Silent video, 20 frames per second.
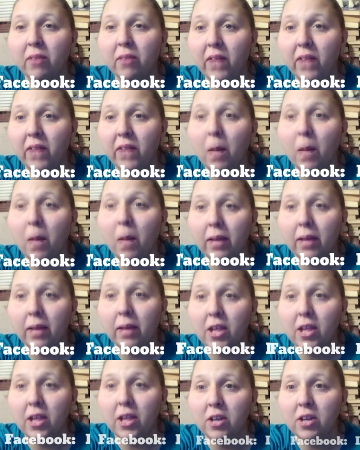I will catch
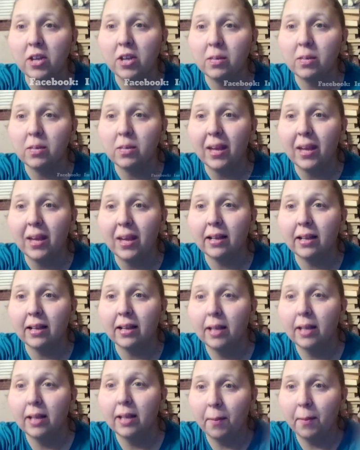you next week.
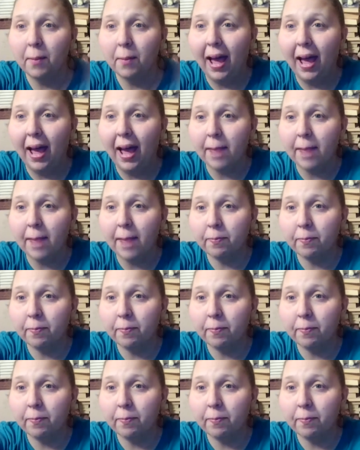Bye.